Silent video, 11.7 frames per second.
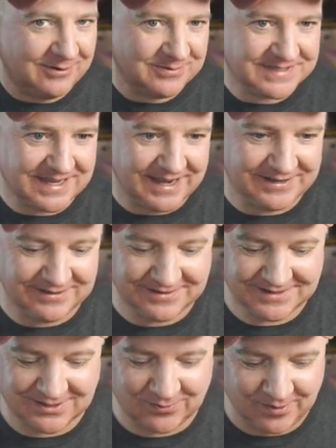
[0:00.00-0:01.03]
outside,
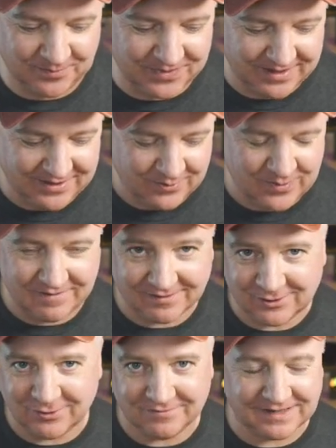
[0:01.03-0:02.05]
and so on. We have a
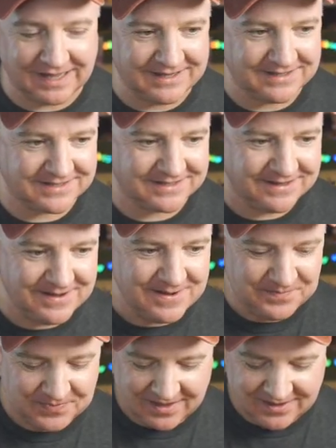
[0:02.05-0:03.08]
lot of lights.
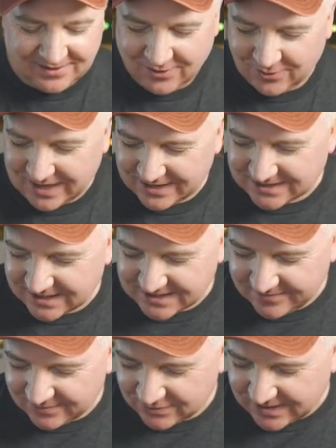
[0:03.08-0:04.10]
Okay, so
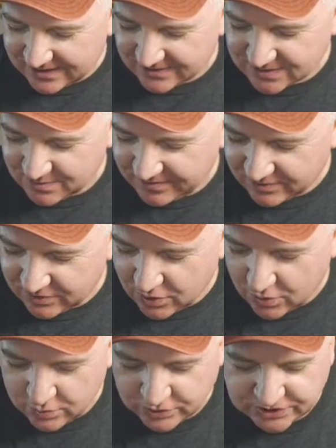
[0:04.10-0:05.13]
let's have a look at some of the
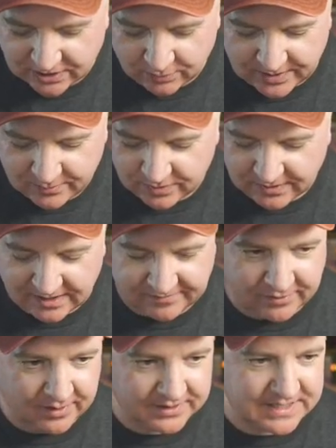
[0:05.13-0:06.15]
code, shall we? We'll have
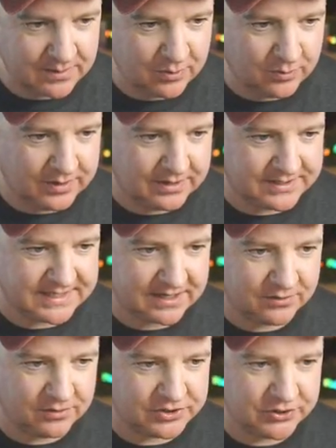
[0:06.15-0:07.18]
a demo in a
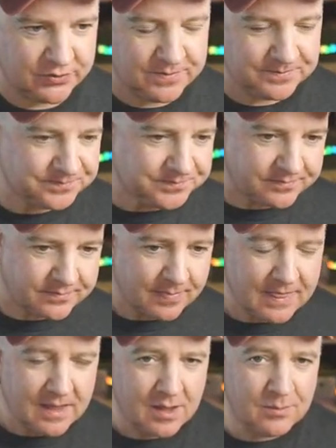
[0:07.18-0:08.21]
second or two.
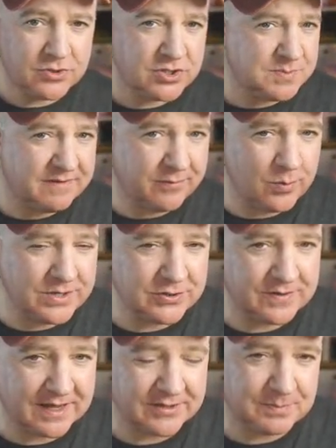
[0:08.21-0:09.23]
But just before we
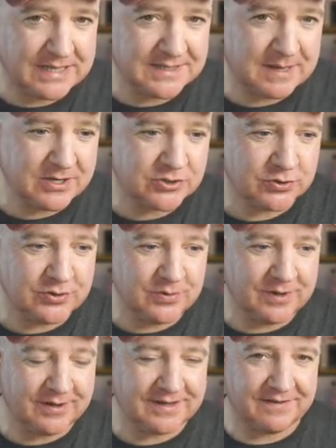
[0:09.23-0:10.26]
do that, please make sure
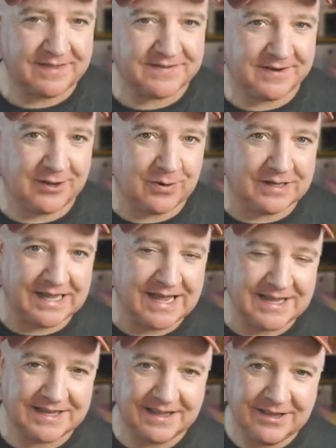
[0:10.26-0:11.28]
you give this video a
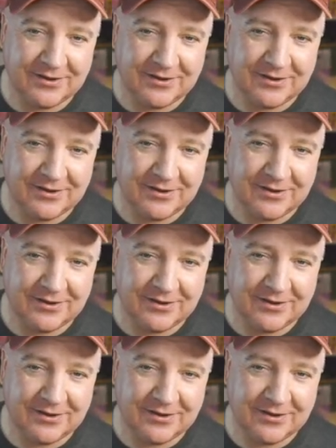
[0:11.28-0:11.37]
like.